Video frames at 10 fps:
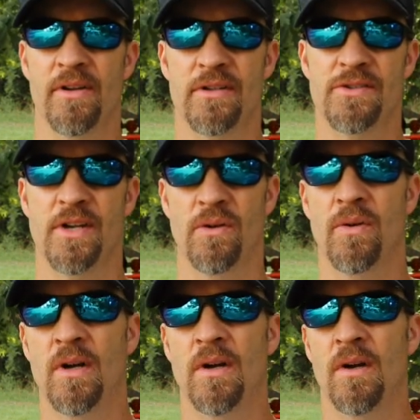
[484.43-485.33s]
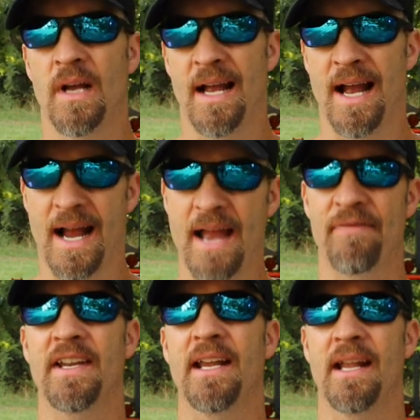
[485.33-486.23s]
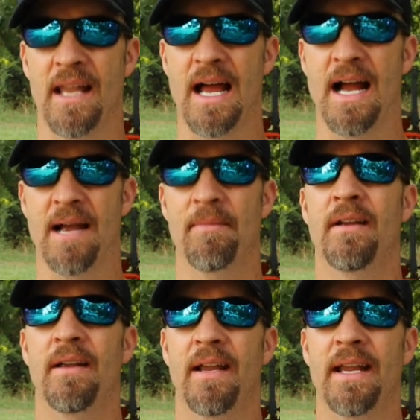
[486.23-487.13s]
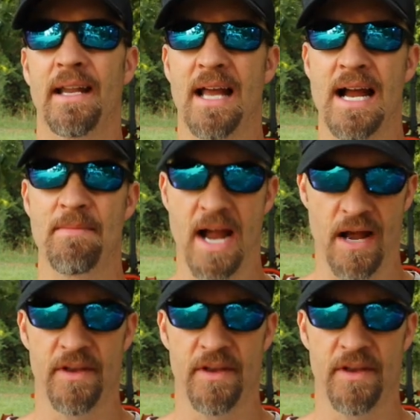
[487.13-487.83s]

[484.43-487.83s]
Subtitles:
So I have to get lime and get lime out.